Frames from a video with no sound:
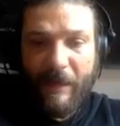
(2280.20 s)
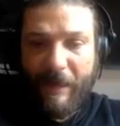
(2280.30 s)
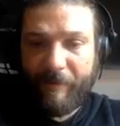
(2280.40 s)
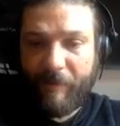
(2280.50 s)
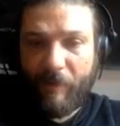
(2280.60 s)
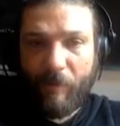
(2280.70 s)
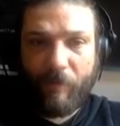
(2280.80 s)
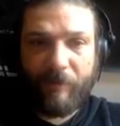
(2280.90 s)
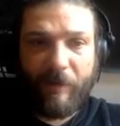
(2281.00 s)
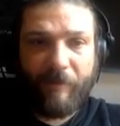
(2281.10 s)
I have an
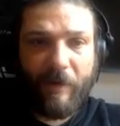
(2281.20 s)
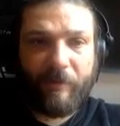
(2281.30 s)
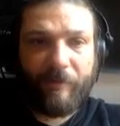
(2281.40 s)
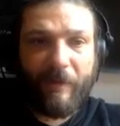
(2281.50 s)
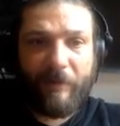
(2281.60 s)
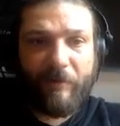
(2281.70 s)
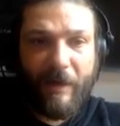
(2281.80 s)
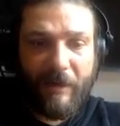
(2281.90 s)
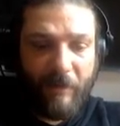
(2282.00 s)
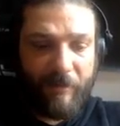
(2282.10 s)
audio version of that
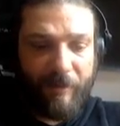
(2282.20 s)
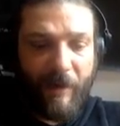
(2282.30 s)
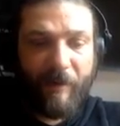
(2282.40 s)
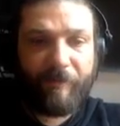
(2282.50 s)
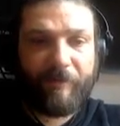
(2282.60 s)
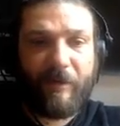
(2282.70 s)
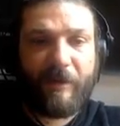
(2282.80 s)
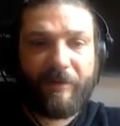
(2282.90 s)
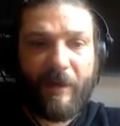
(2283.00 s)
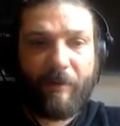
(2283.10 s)
track. I just
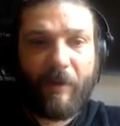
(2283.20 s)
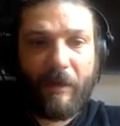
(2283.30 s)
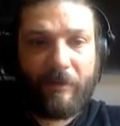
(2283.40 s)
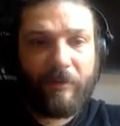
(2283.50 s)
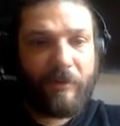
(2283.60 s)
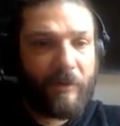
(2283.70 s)
unfreeze that one.